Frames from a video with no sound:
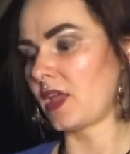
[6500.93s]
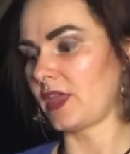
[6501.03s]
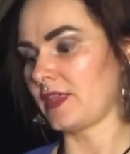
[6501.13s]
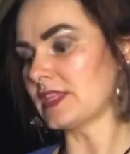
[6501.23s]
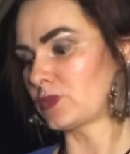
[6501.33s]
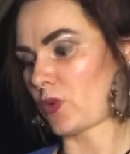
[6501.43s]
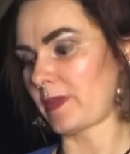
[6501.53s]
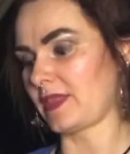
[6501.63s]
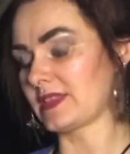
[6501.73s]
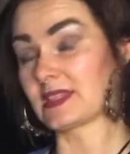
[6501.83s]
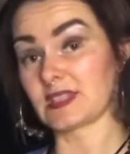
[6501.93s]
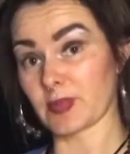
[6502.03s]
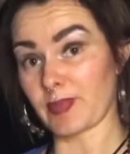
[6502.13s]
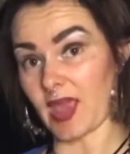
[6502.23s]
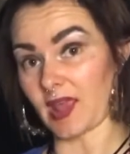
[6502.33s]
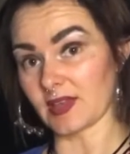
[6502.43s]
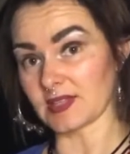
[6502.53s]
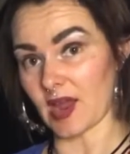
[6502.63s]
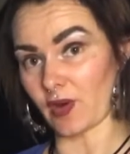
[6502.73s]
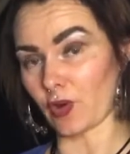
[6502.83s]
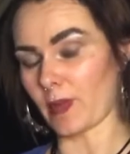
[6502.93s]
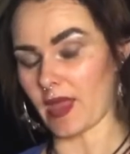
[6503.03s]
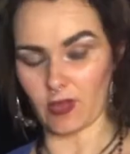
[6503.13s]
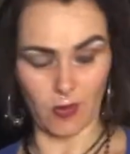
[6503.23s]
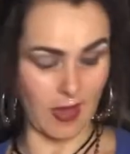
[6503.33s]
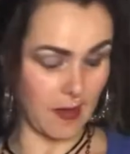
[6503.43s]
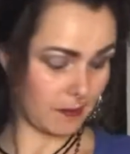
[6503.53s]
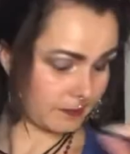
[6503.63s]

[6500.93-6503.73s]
this woman, this is the Pagan Tarot, by the way.